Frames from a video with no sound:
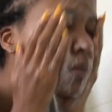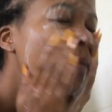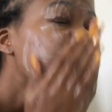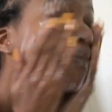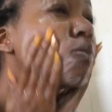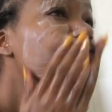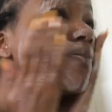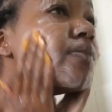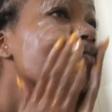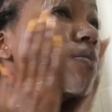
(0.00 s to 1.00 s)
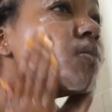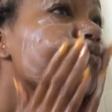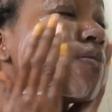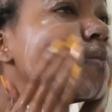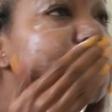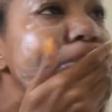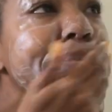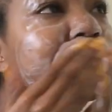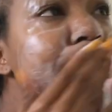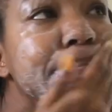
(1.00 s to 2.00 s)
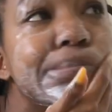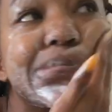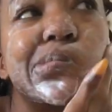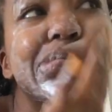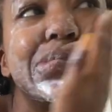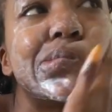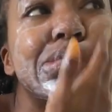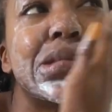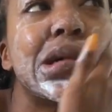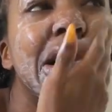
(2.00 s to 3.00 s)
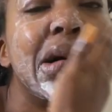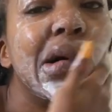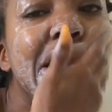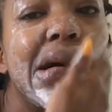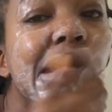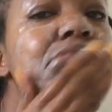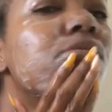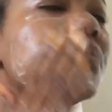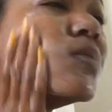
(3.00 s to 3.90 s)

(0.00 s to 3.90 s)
for the things that they love about your channel and yeah